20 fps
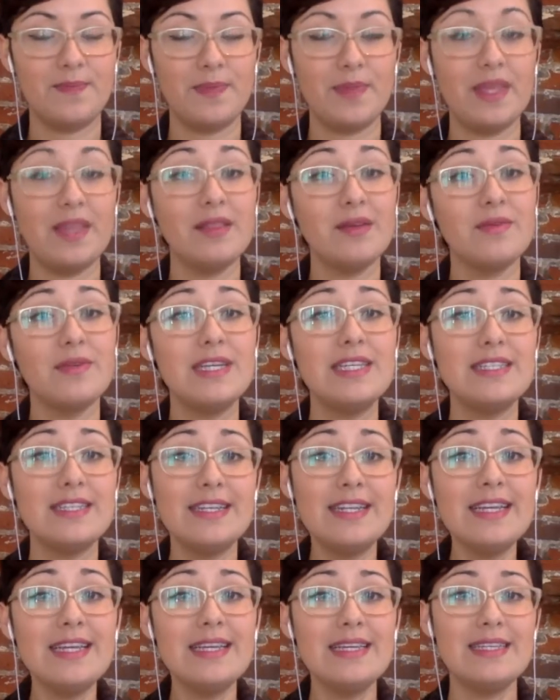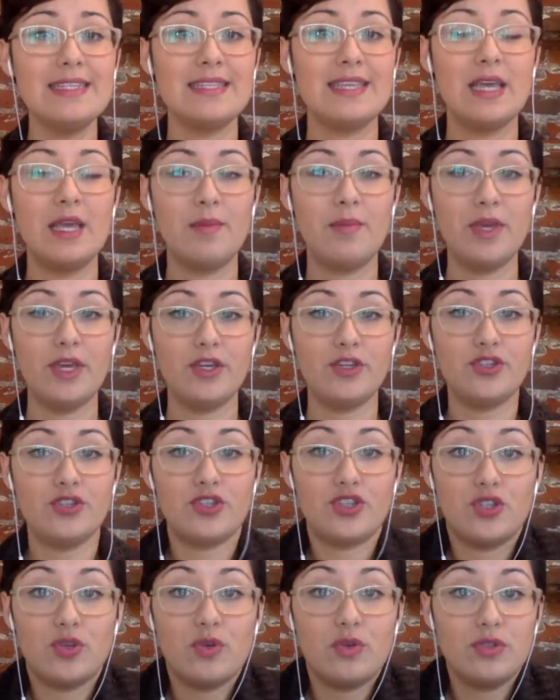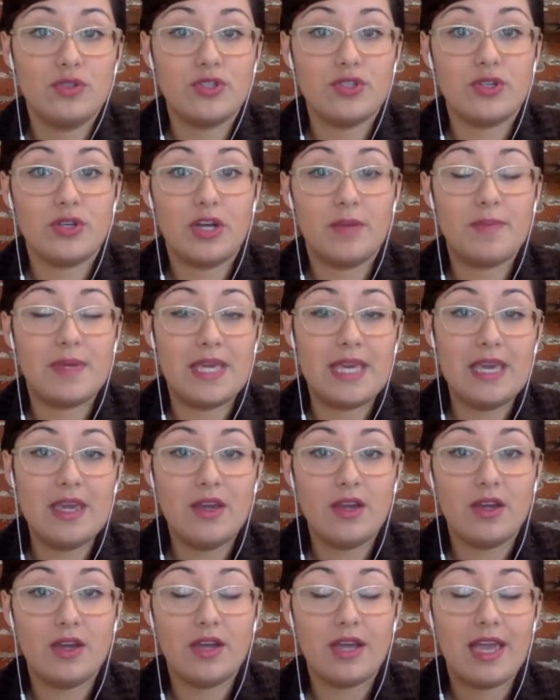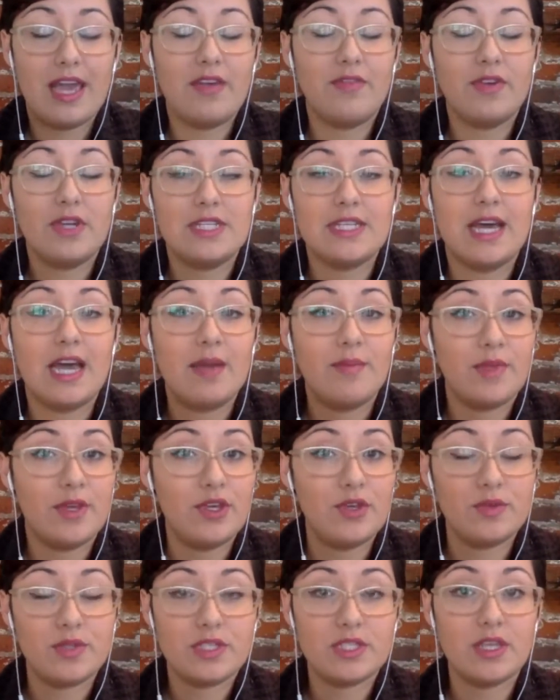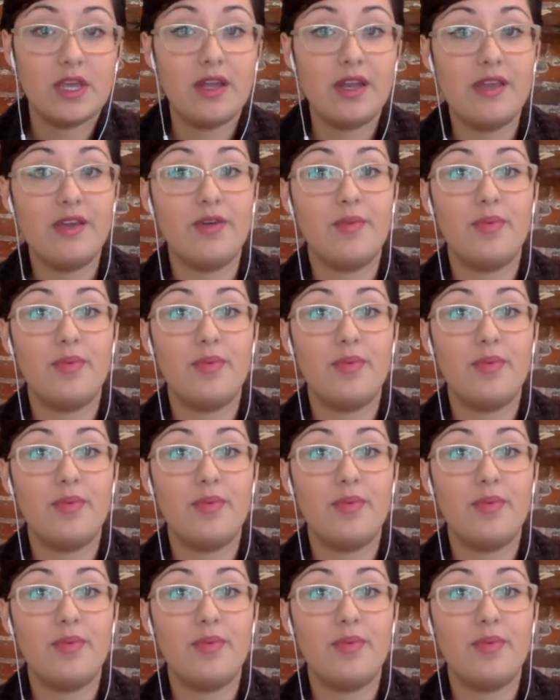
And the reason is because your shoulders are up here every time that you study or